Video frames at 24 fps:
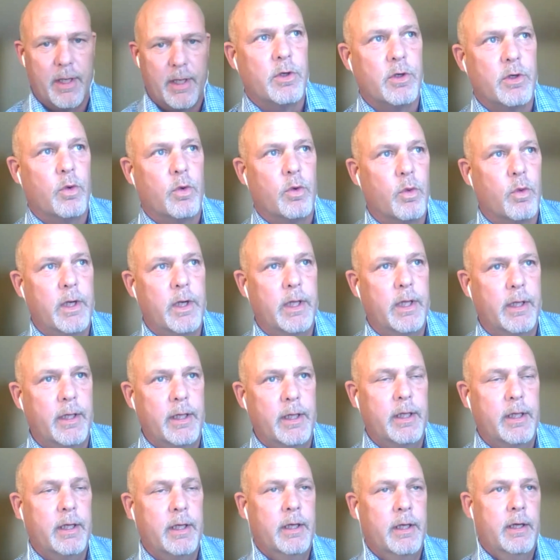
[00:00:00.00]
So
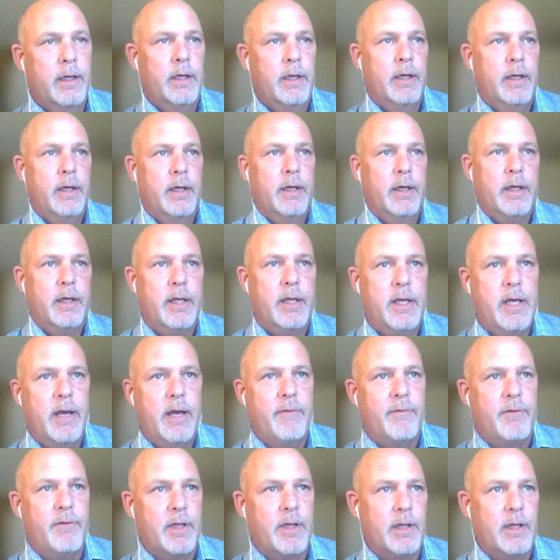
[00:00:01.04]
really
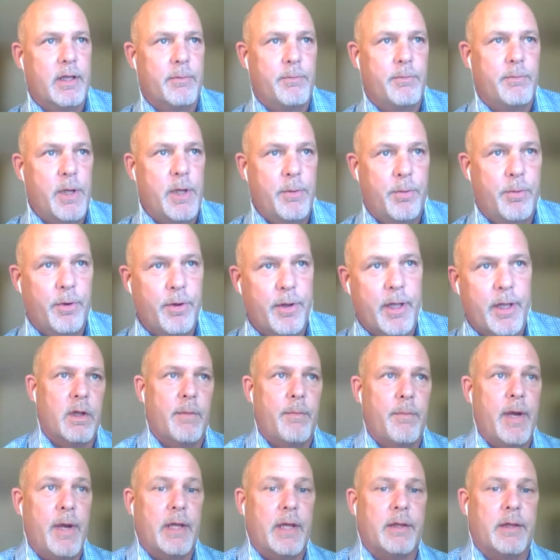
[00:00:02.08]
giving the people
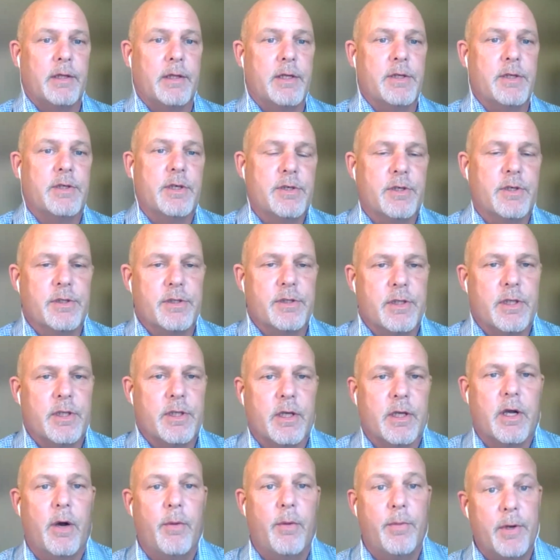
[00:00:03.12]
that make the decisions in
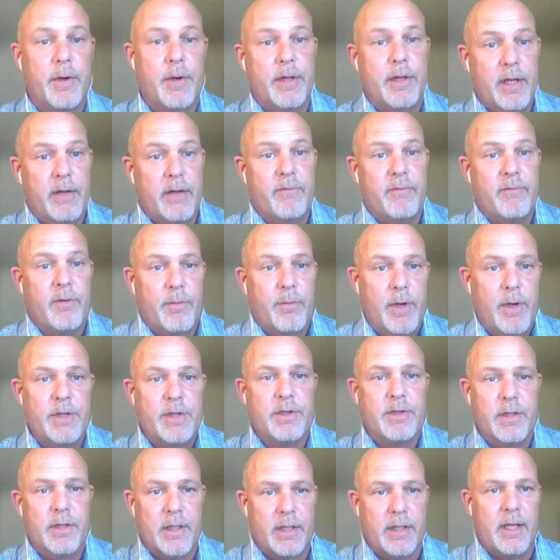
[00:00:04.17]
the company the
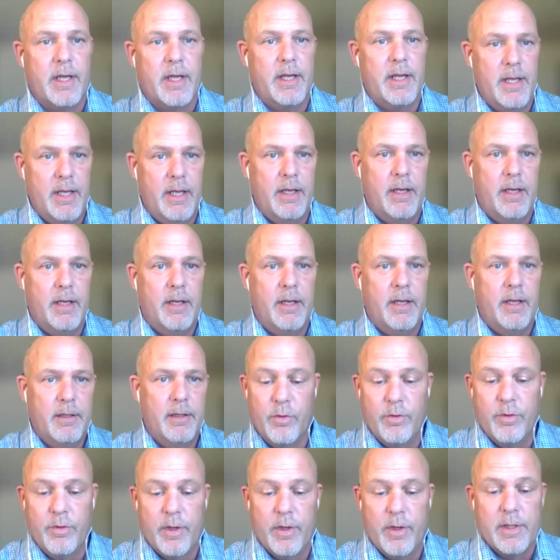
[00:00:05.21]
information that they need
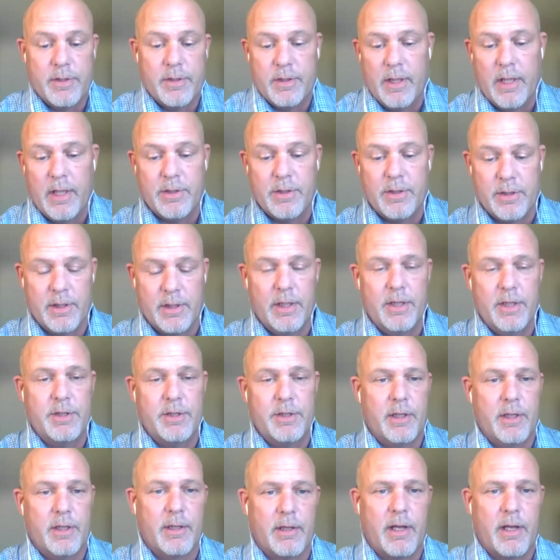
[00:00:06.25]
through this legislation,